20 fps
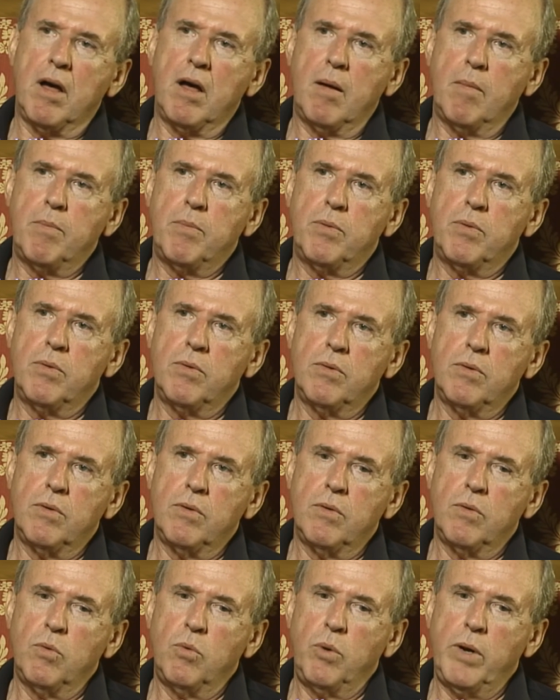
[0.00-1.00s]
up
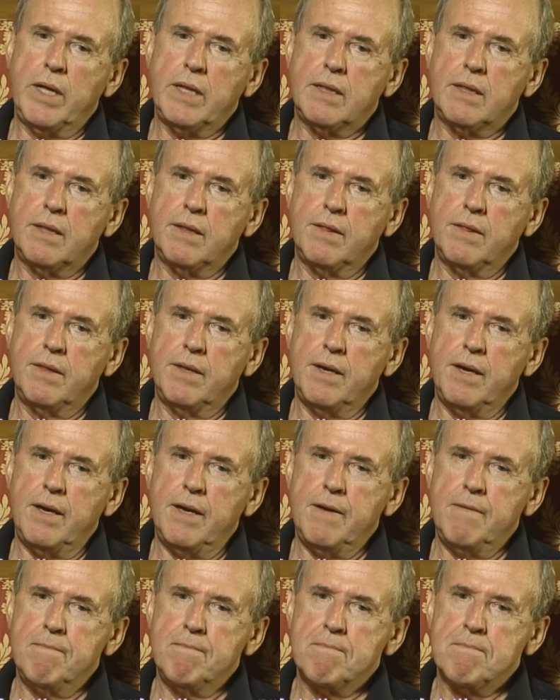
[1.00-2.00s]
with the